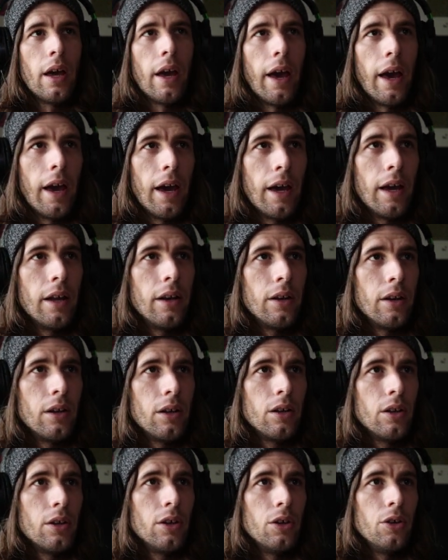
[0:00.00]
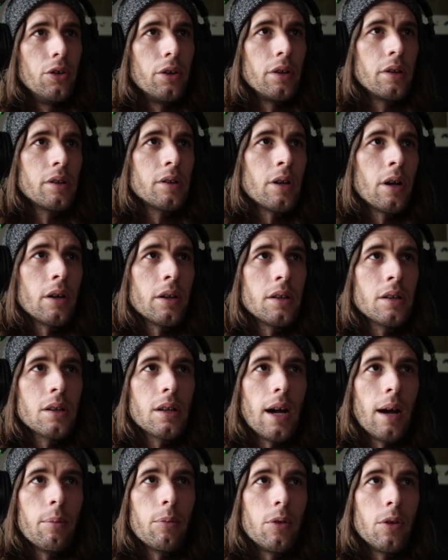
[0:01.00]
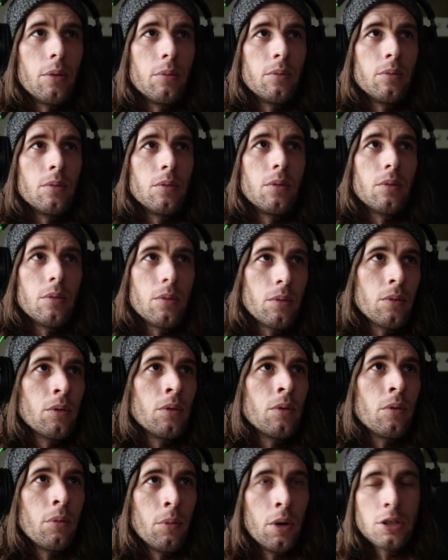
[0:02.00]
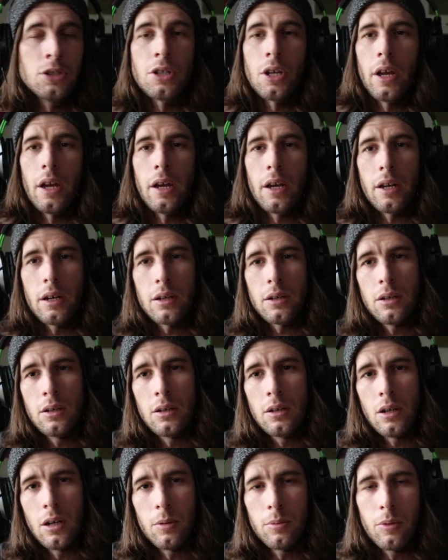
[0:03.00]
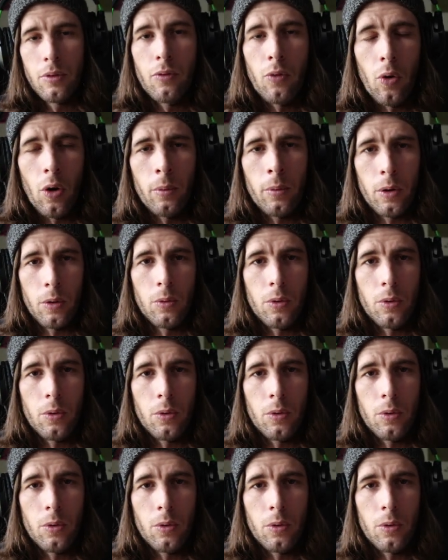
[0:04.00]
and you can start and stop them much like a performer